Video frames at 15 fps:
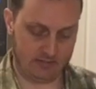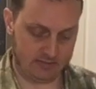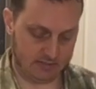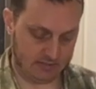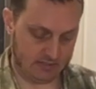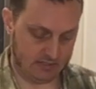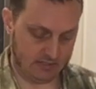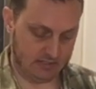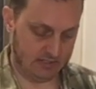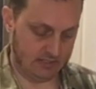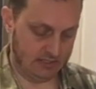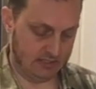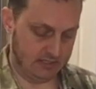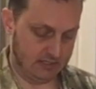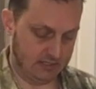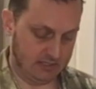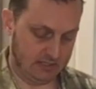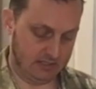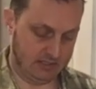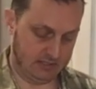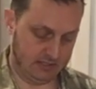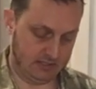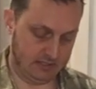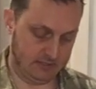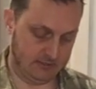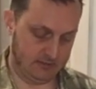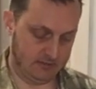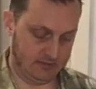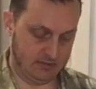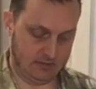Okay, a little
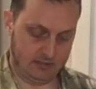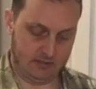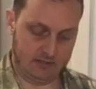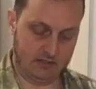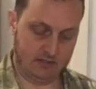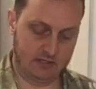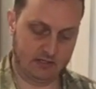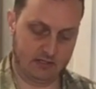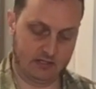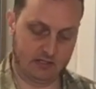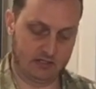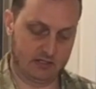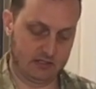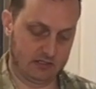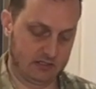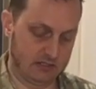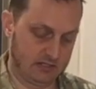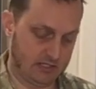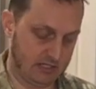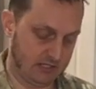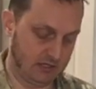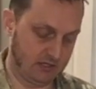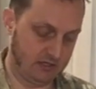bench flour,